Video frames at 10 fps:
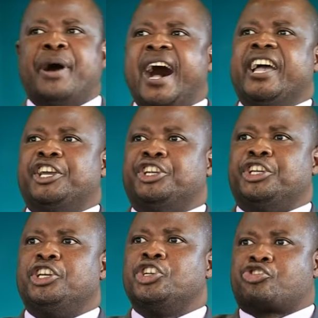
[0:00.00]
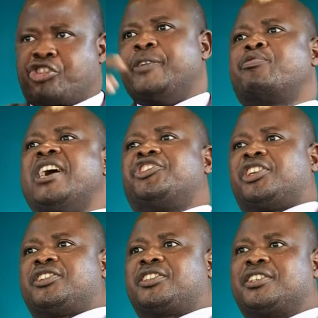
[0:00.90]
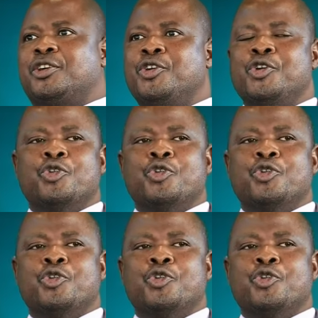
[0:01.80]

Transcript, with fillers: pine tree branches.